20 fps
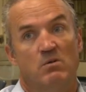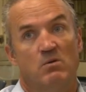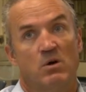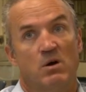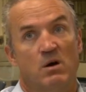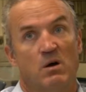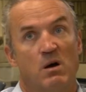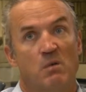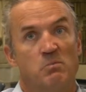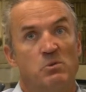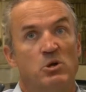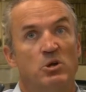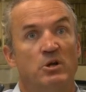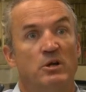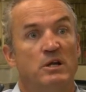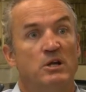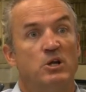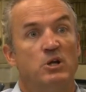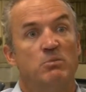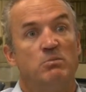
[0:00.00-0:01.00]

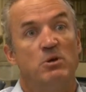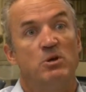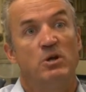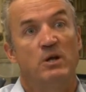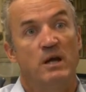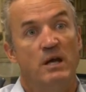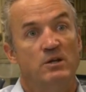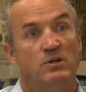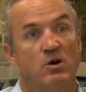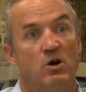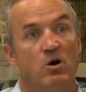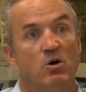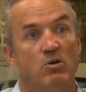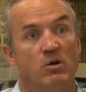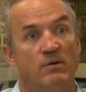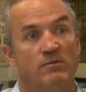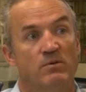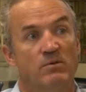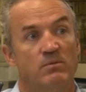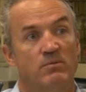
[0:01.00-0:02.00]
ability to communicate to
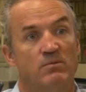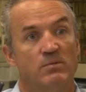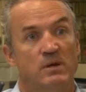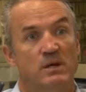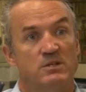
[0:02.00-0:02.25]
all of them,